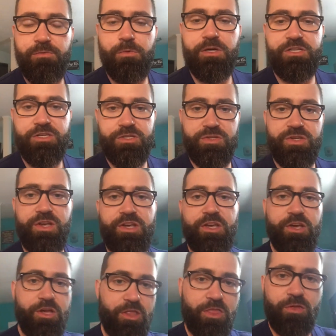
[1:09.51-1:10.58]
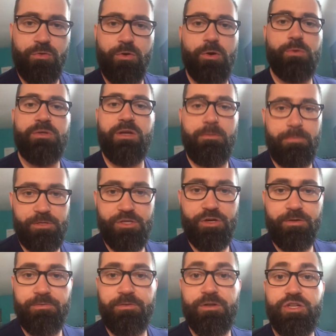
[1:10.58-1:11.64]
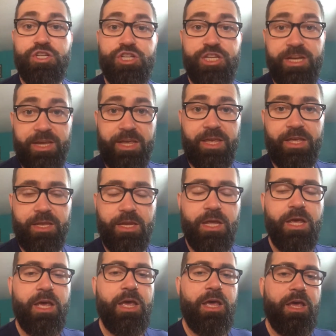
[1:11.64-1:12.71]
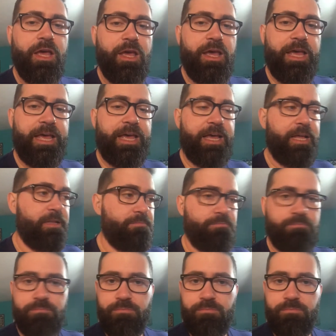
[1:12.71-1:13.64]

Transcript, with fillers: which is a good thorough temperature for chicken. And